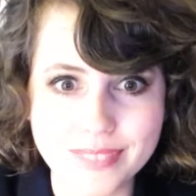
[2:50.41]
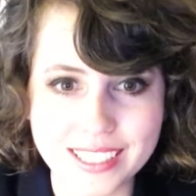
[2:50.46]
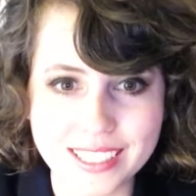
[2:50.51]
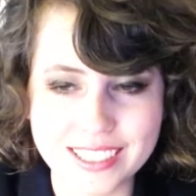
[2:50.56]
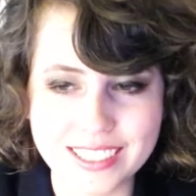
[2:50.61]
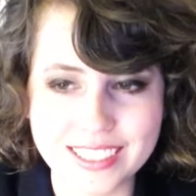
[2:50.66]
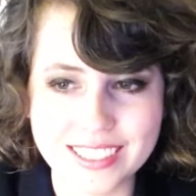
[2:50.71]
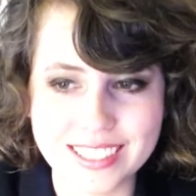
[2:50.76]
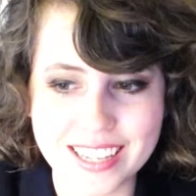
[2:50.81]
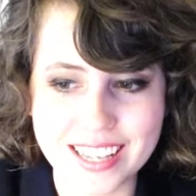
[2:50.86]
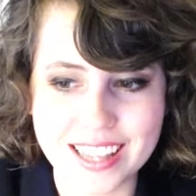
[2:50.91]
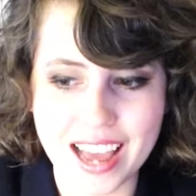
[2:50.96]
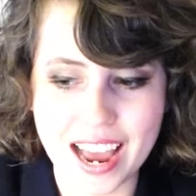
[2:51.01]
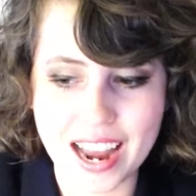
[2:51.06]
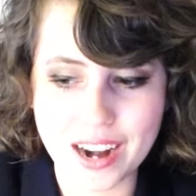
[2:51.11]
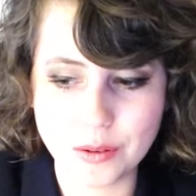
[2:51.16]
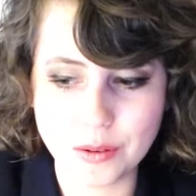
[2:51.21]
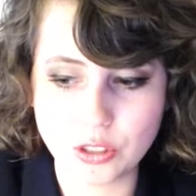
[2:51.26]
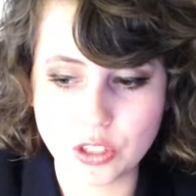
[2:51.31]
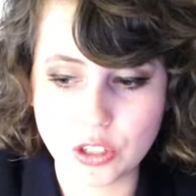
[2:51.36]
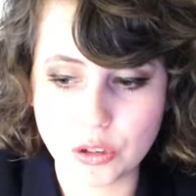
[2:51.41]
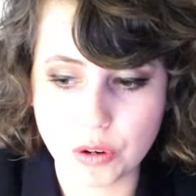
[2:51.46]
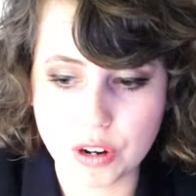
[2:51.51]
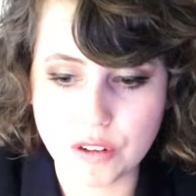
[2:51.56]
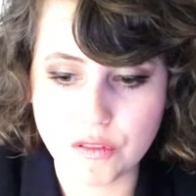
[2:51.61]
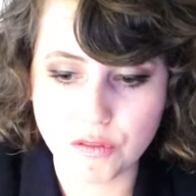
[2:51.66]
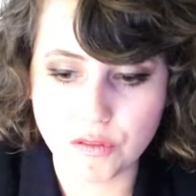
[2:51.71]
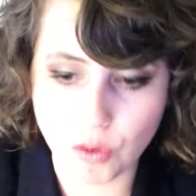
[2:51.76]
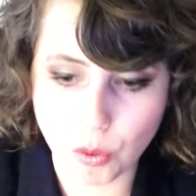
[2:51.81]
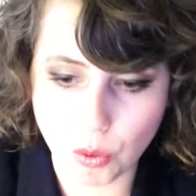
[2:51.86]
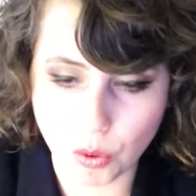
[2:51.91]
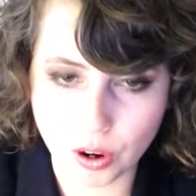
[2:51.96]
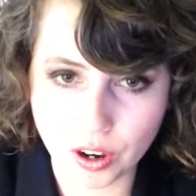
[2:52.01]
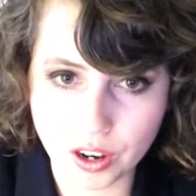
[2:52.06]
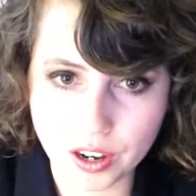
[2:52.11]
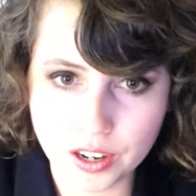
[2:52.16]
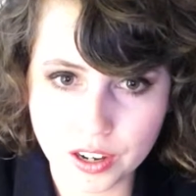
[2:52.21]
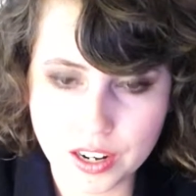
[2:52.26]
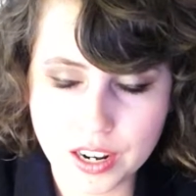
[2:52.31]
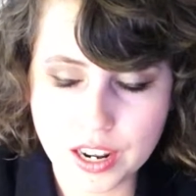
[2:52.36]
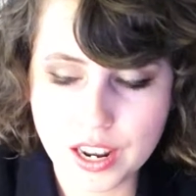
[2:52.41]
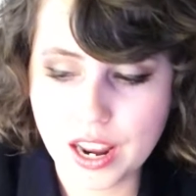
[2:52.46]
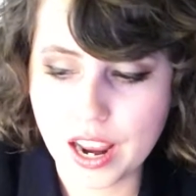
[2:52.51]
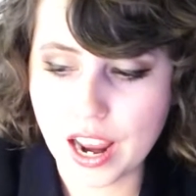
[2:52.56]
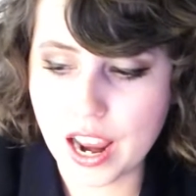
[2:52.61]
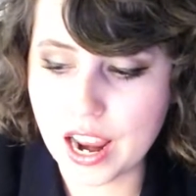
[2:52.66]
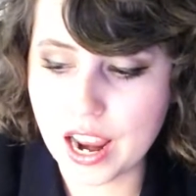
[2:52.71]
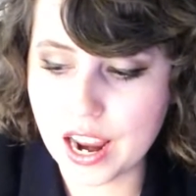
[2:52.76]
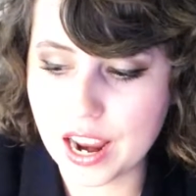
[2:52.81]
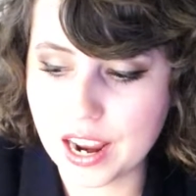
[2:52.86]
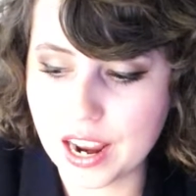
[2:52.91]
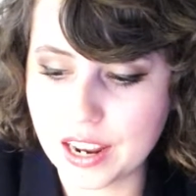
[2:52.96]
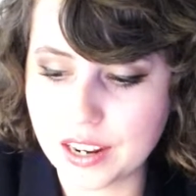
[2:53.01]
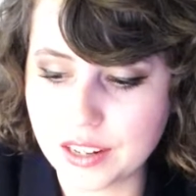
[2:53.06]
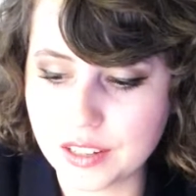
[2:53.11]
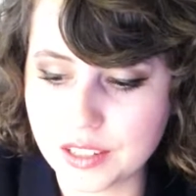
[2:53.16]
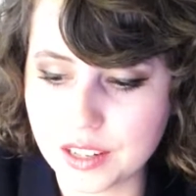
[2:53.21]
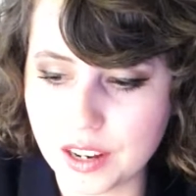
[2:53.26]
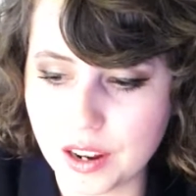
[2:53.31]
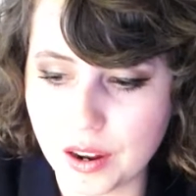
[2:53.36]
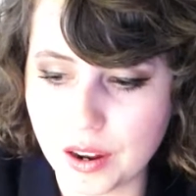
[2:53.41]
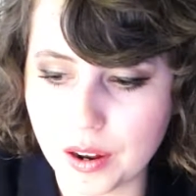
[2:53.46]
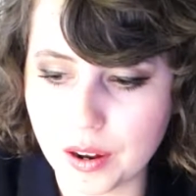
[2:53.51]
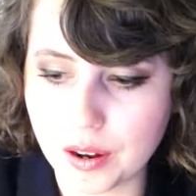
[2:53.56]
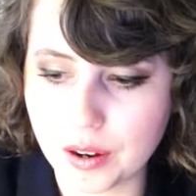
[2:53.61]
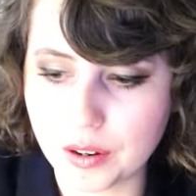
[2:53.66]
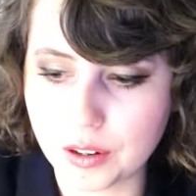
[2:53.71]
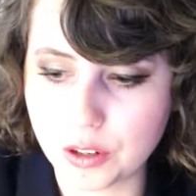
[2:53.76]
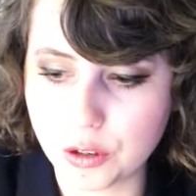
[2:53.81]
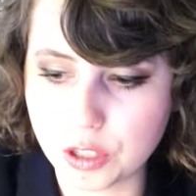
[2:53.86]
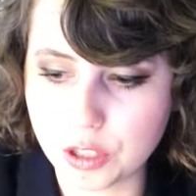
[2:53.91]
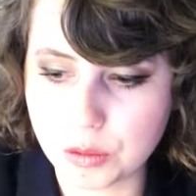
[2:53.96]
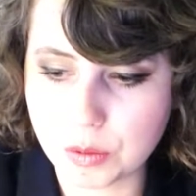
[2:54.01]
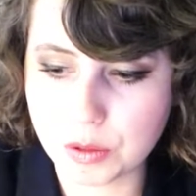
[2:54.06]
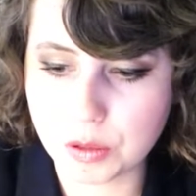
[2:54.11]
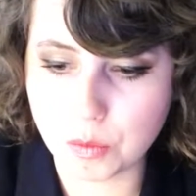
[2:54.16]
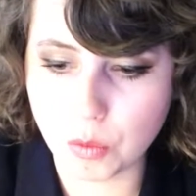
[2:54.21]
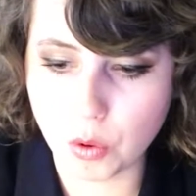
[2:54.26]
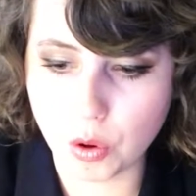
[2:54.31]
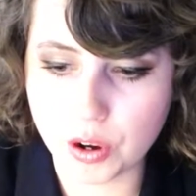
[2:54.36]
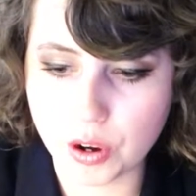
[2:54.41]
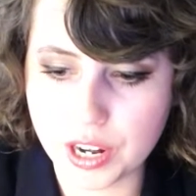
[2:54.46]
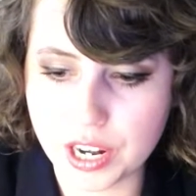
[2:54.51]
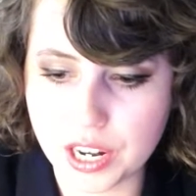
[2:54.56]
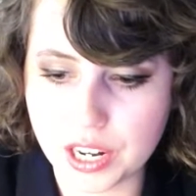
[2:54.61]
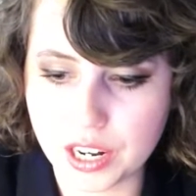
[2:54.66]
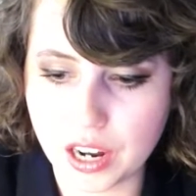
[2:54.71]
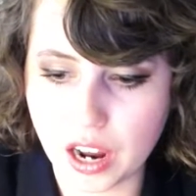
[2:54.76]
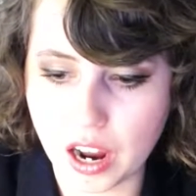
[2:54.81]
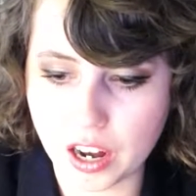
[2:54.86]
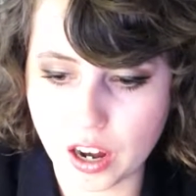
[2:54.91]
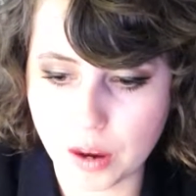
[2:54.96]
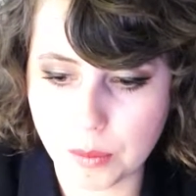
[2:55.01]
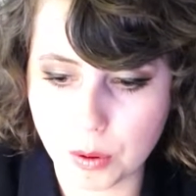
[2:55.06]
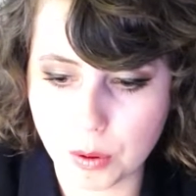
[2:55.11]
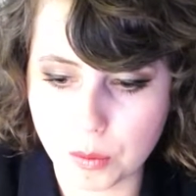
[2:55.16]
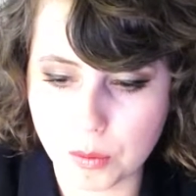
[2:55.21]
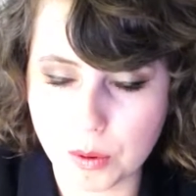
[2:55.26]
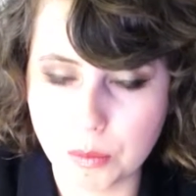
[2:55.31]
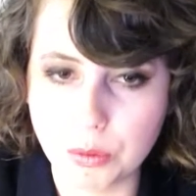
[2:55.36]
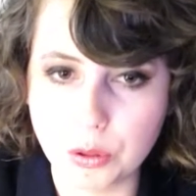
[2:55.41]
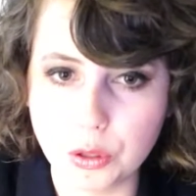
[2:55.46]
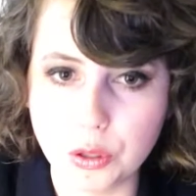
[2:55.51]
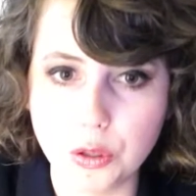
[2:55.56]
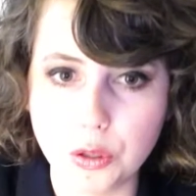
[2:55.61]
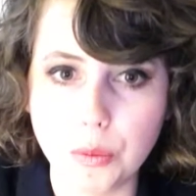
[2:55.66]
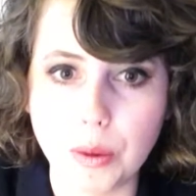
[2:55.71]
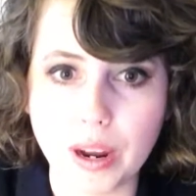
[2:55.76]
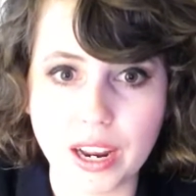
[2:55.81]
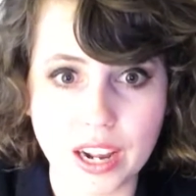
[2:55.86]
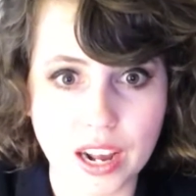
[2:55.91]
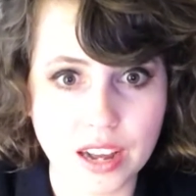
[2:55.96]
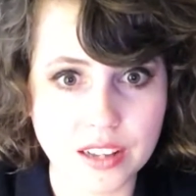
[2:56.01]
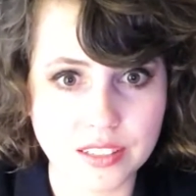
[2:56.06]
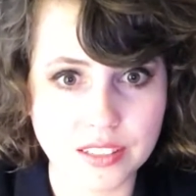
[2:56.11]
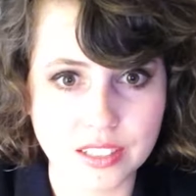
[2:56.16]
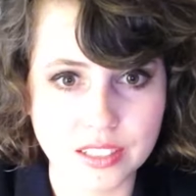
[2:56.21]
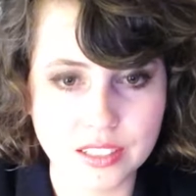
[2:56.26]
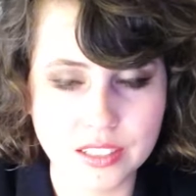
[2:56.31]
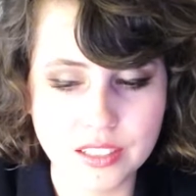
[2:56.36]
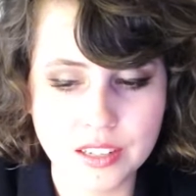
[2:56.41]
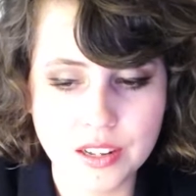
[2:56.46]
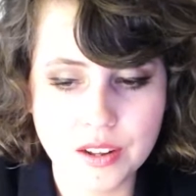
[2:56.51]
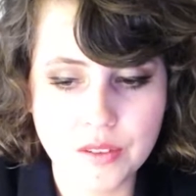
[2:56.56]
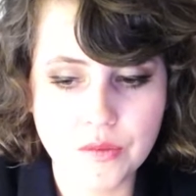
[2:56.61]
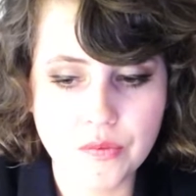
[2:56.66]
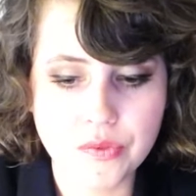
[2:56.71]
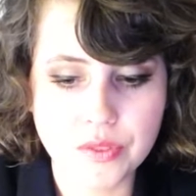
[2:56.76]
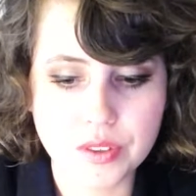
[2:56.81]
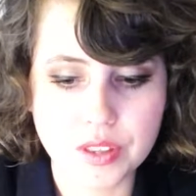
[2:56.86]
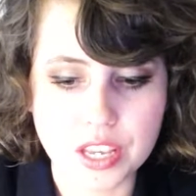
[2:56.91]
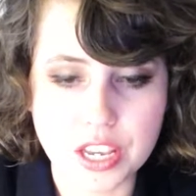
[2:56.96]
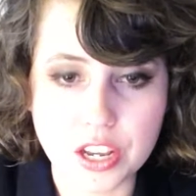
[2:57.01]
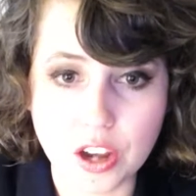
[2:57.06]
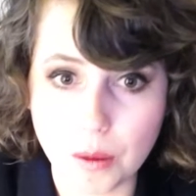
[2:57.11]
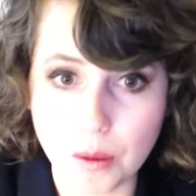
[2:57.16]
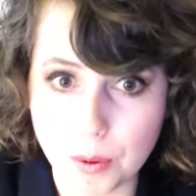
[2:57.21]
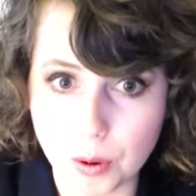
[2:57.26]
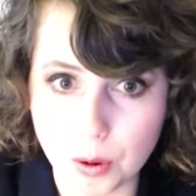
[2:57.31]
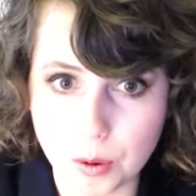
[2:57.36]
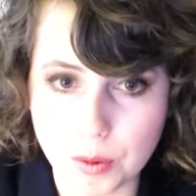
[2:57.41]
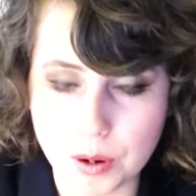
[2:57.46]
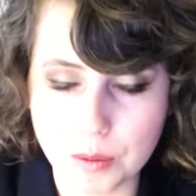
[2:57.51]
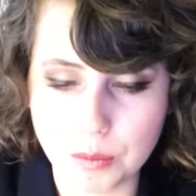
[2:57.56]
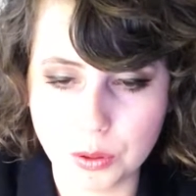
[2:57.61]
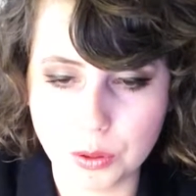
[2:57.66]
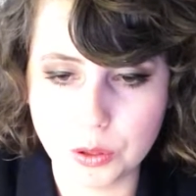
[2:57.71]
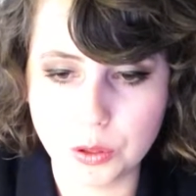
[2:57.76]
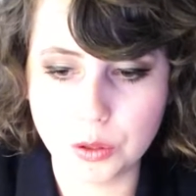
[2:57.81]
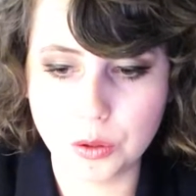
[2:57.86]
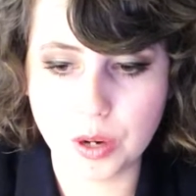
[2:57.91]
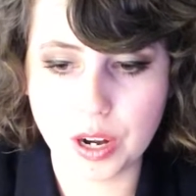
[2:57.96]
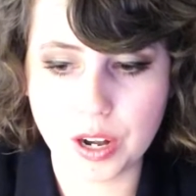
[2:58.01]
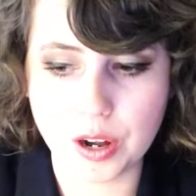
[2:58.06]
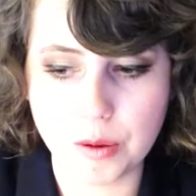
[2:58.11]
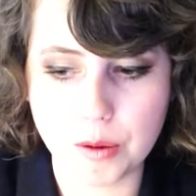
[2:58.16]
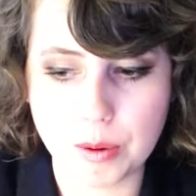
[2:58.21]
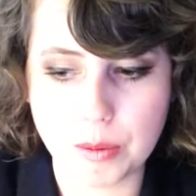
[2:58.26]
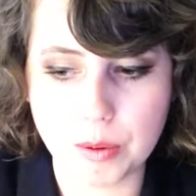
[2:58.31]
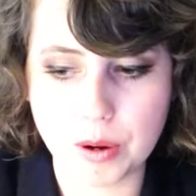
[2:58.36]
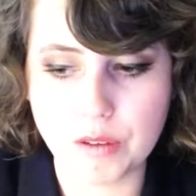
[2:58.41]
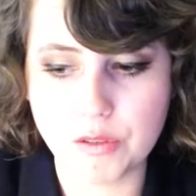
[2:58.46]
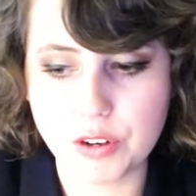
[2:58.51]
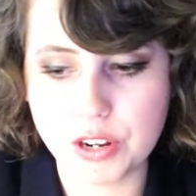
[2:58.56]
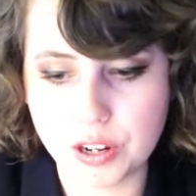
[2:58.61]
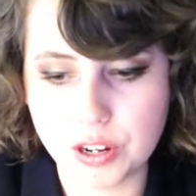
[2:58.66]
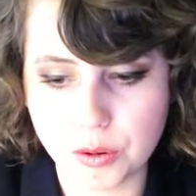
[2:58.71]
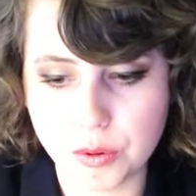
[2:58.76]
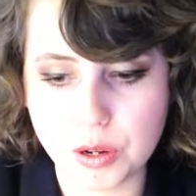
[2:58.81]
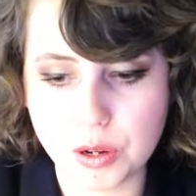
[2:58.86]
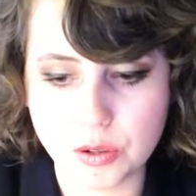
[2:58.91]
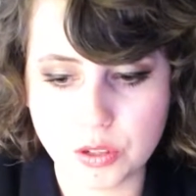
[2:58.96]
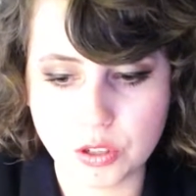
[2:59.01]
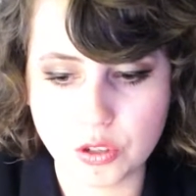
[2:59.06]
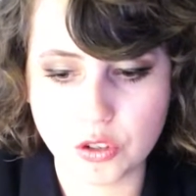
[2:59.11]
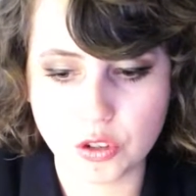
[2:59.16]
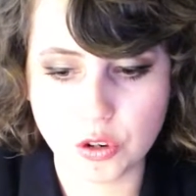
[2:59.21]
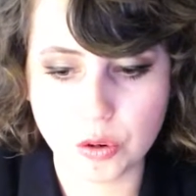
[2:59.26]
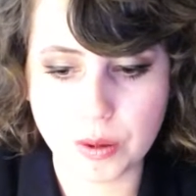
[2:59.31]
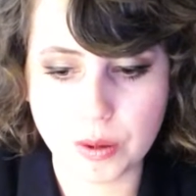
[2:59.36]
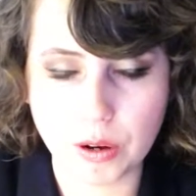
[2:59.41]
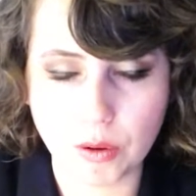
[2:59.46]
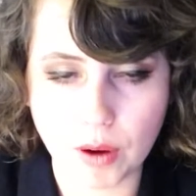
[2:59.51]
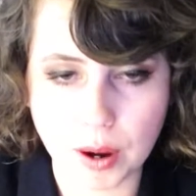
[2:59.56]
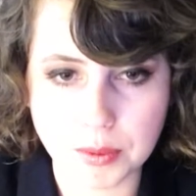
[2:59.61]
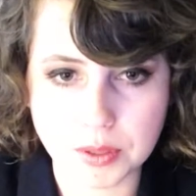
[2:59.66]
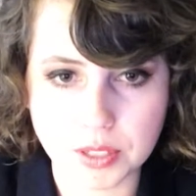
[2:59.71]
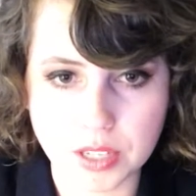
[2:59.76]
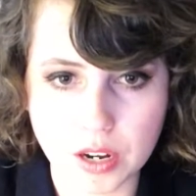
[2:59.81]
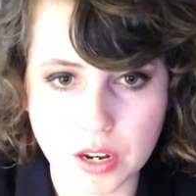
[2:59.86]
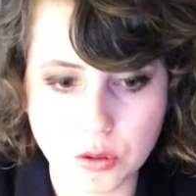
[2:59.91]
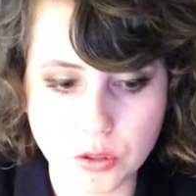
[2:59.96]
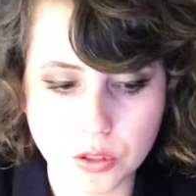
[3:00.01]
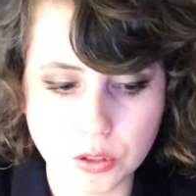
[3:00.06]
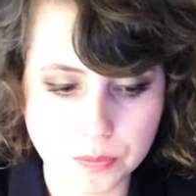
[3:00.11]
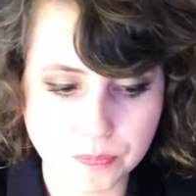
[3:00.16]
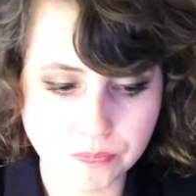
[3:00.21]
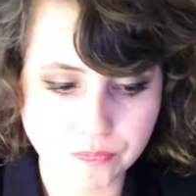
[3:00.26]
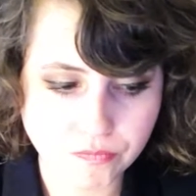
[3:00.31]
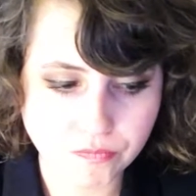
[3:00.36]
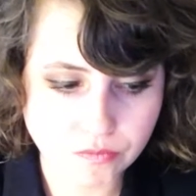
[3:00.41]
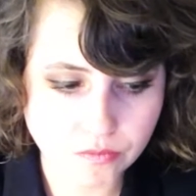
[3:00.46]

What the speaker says: Let's just say that. I was in grade 4, and Christmas morning, I got Pokemon Blue. My cousin, he got Pokemon Blue, and I remember every year we always used to go to my grandma's house,